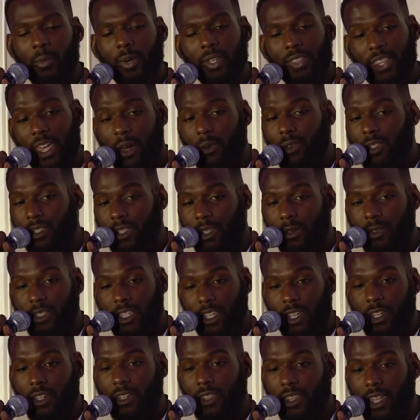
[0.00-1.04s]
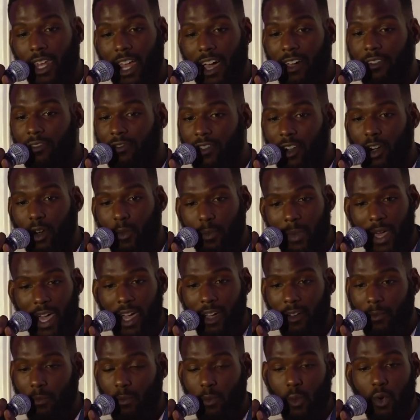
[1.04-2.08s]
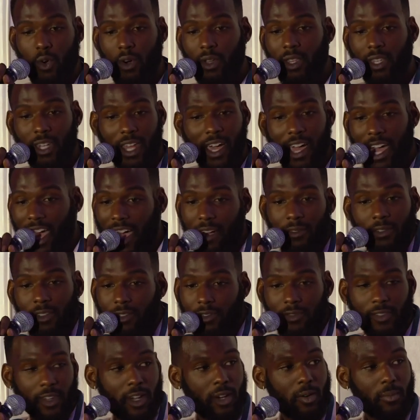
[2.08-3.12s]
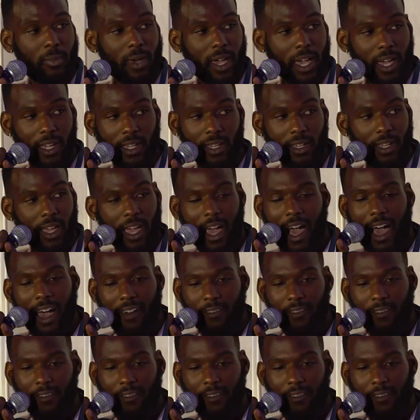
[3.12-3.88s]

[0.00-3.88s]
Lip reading: but that was the year that I fell back more than I ever fell back.